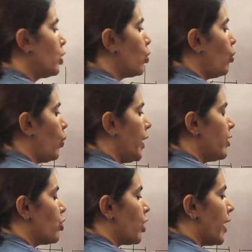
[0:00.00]
2
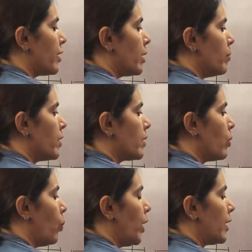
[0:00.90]
H
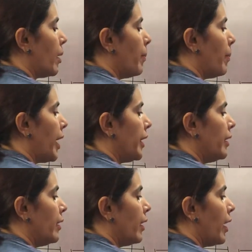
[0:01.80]
atoms will
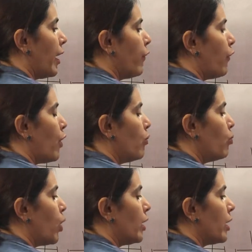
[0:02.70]
combine and form
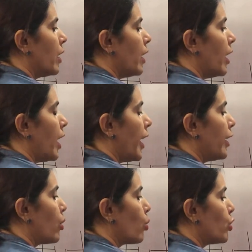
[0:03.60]
what?
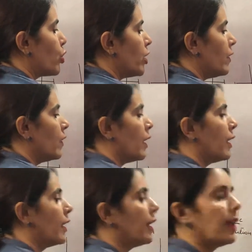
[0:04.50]
Hydrogen
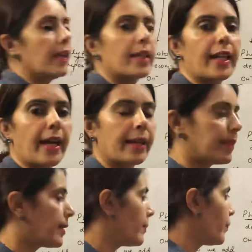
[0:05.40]

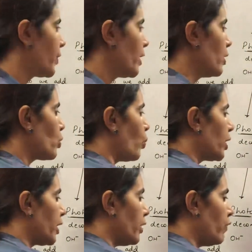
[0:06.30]
gas. So
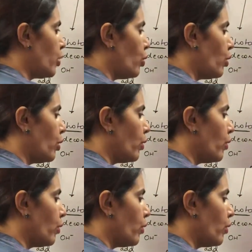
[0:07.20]
what can we do?